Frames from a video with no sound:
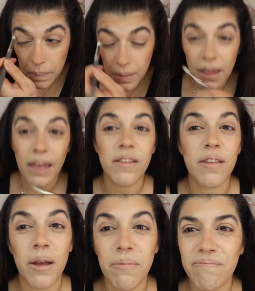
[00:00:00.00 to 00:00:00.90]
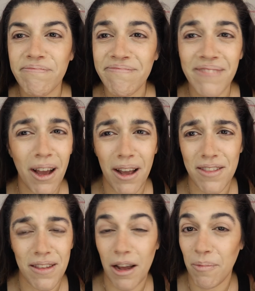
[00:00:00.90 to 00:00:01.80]
Okay, so
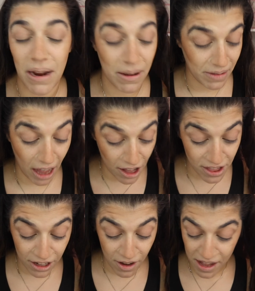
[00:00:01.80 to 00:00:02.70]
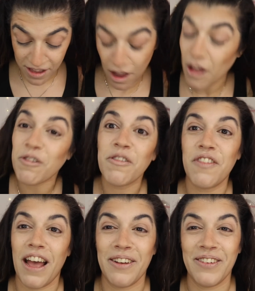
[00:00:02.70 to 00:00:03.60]
eyeshadow is total
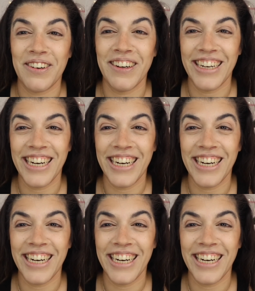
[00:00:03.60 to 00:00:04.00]
fail.